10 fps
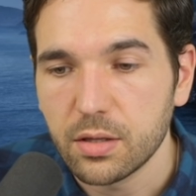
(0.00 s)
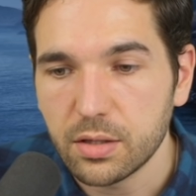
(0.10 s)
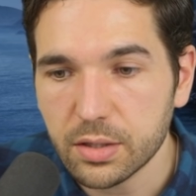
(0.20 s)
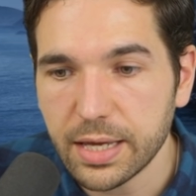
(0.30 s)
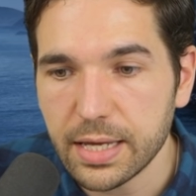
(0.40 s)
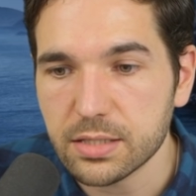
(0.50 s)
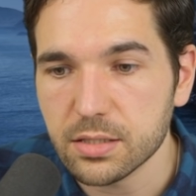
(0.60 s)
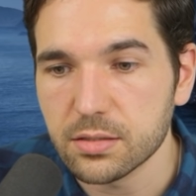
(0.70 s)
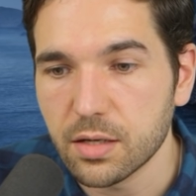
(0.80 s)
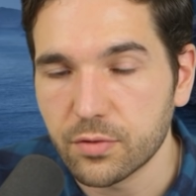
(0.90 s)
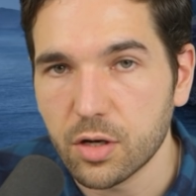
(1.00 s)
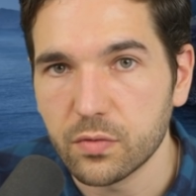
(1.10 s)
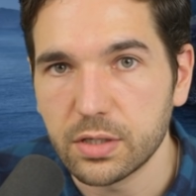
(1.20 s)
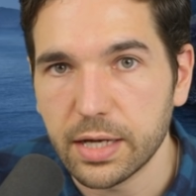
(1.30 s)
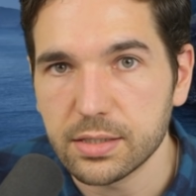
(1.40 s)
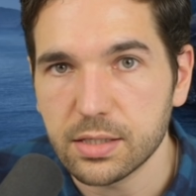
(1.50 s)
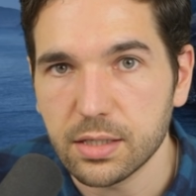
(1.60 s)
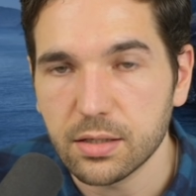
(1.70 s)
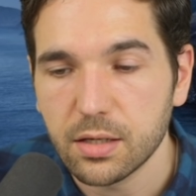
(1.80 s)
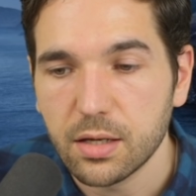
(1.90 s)
their cases of
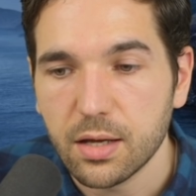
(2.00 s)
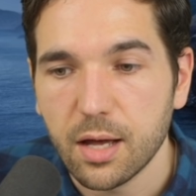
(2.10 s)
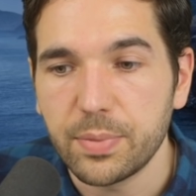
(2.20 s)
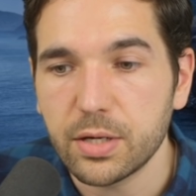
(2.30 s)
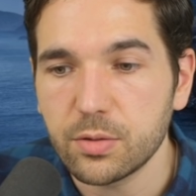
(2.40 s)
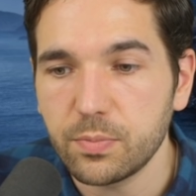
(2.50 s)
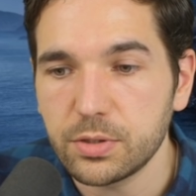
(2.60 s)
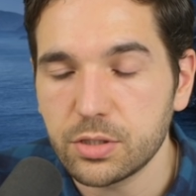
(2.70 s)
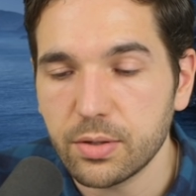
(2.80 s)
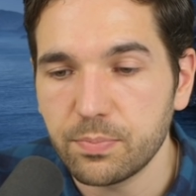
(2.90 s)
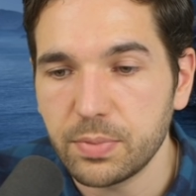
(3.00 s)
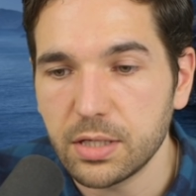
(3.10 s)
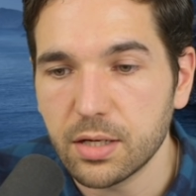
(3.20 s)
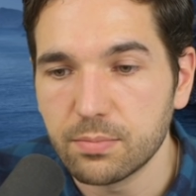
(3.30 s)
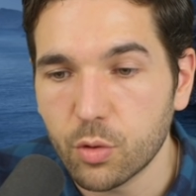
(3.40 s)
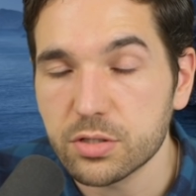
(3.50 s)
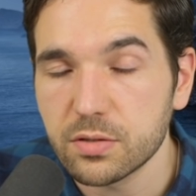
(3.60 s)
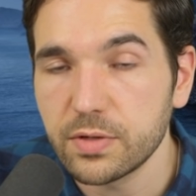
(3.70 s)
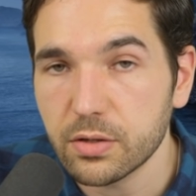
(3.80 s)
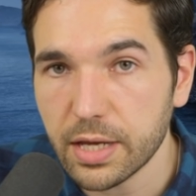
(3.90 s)
COVID-19 appear to be more
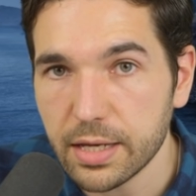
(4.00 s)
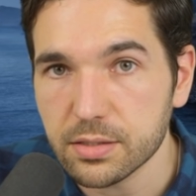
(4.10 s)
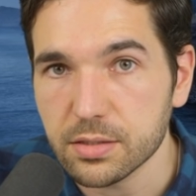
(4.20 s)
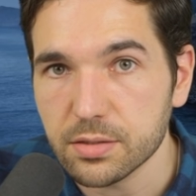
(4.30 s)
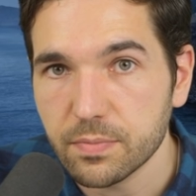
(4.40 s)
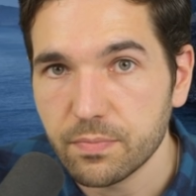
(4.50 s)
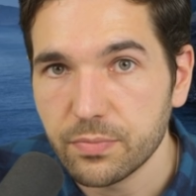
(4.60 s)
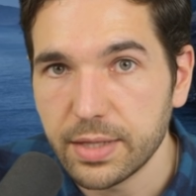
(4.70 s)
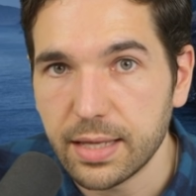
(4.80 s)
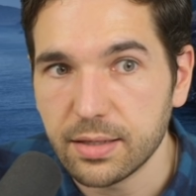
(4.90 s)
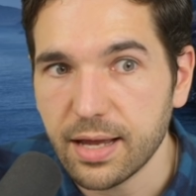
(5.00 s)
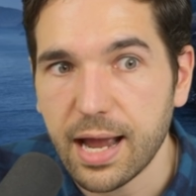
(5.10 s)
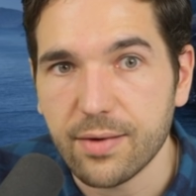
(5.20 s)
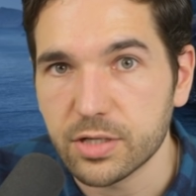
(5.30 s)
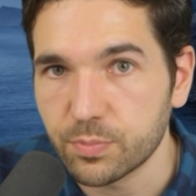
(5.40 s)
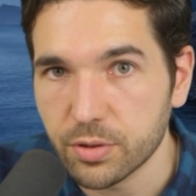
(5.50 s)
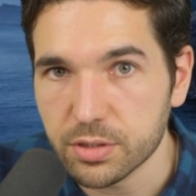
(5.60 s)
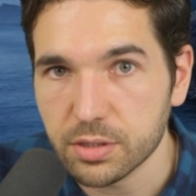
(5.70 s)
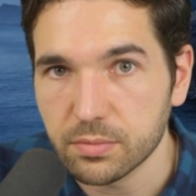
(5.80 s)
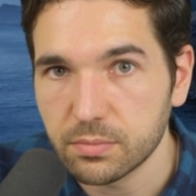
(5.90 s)
severe cases than the average
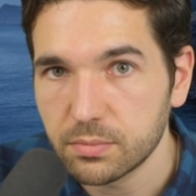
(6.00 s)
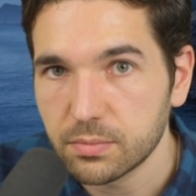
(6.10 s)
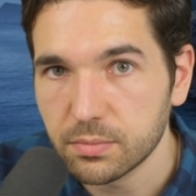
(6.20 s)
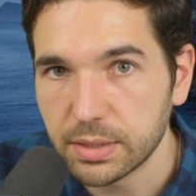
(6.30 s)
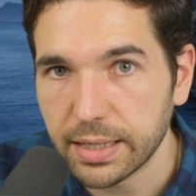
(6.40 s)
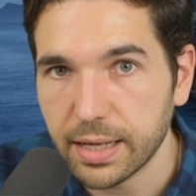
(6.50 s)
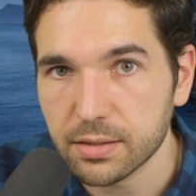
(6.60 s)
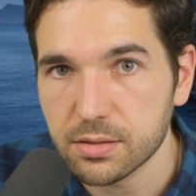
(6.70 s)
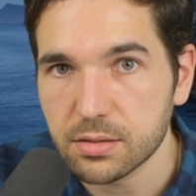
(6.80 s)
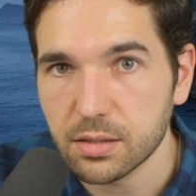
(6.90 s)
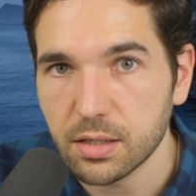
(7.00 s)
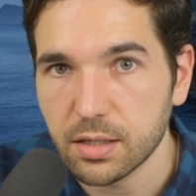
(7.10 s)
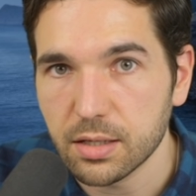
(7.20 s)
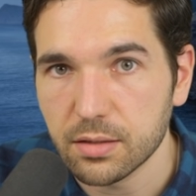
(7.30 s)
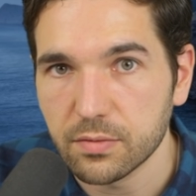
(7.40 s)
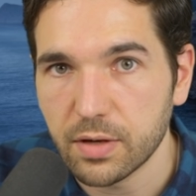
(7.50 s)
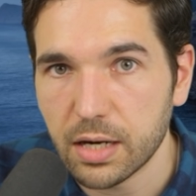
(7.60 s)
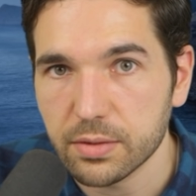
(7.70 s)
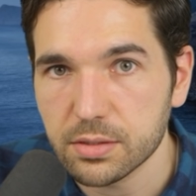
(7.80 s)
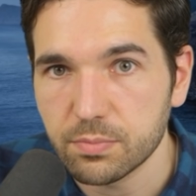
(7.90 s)
person that gets the
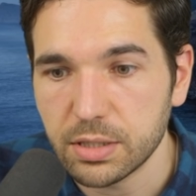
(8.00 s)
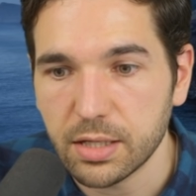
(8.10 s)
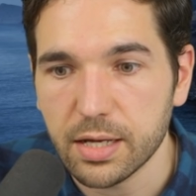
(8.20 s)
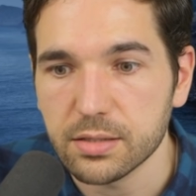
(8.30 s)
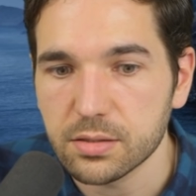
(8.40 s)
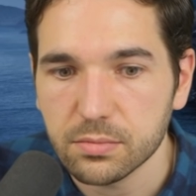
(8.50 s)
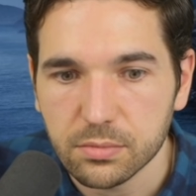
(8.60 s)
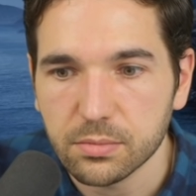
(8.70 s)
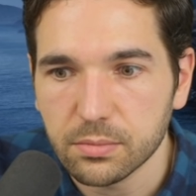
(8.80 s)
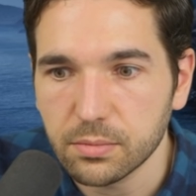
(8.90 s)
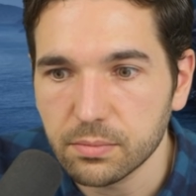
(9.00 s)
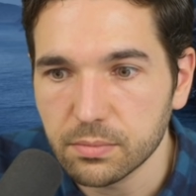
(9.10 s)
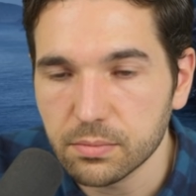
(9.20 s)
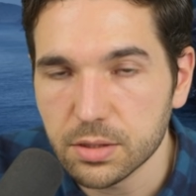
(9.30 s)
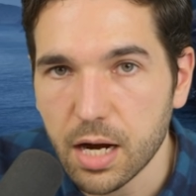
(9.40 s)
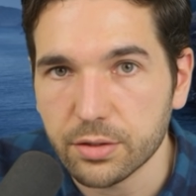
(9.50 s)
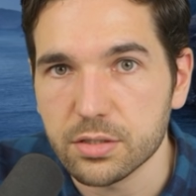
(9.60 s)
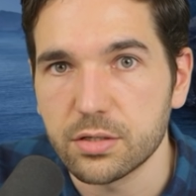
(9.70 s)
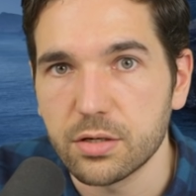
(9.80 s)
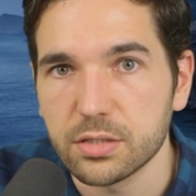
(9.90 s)
virus, because
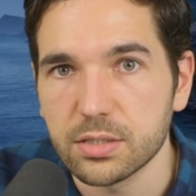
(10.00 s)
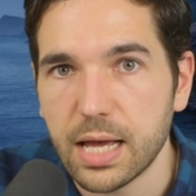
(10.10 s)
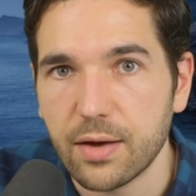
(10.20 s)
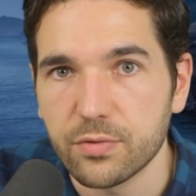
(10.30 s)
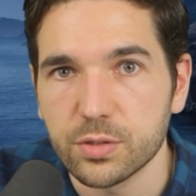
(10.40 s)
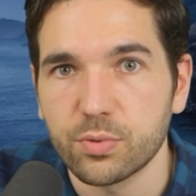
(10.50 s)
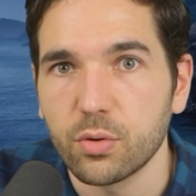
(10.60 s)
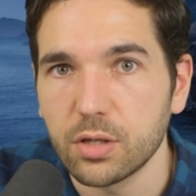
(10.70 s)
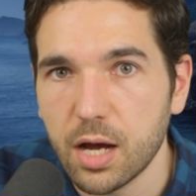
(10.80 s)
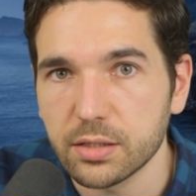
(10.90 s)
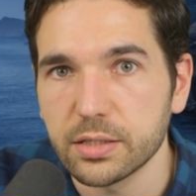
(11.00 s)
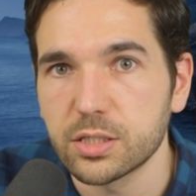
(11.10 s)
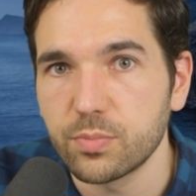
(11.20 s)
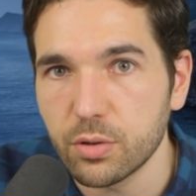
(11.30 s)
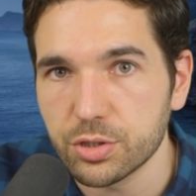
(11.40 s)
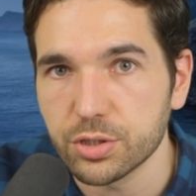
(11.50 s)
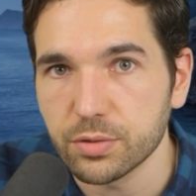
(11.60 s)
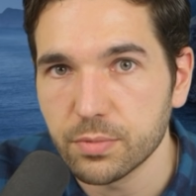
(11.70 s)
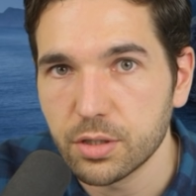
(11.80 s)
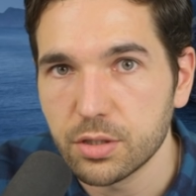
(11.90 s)
doctors and nurses have this prolonged
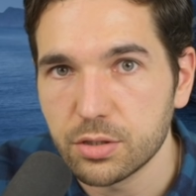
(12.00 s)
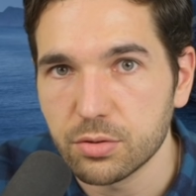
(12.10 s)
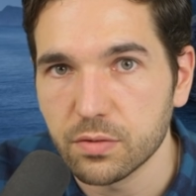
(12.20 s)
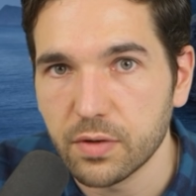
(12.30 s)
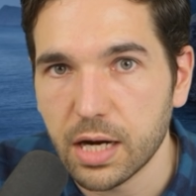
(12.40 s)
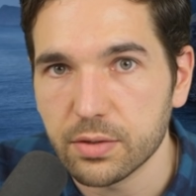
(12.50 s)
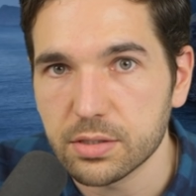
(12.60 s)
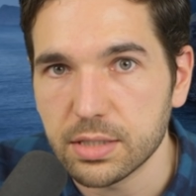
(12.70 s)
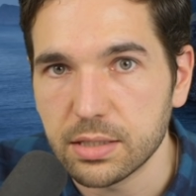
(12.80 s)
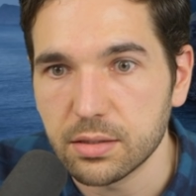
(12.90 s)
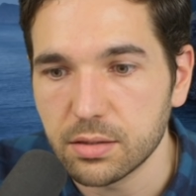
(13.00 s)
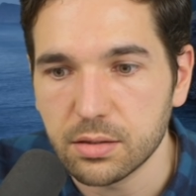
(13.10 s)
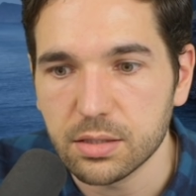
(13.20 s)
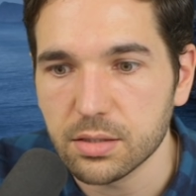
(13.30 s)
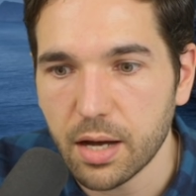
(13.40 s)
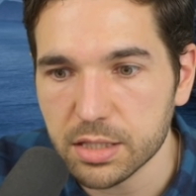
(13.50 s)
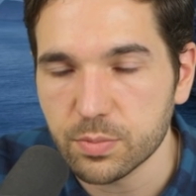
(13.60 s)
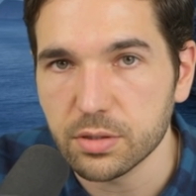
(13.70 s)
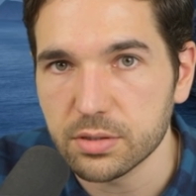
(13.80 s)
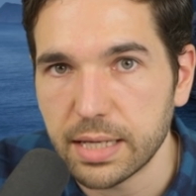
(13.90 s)
exposure to the virus in these
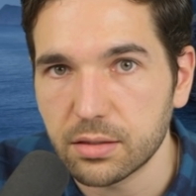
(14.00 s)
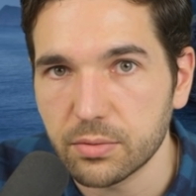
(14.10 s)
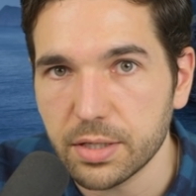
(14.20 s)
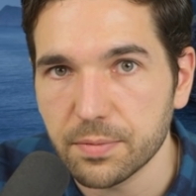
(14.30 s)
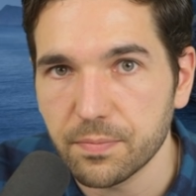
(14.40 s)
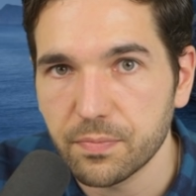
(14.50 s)
hospitals that they're in.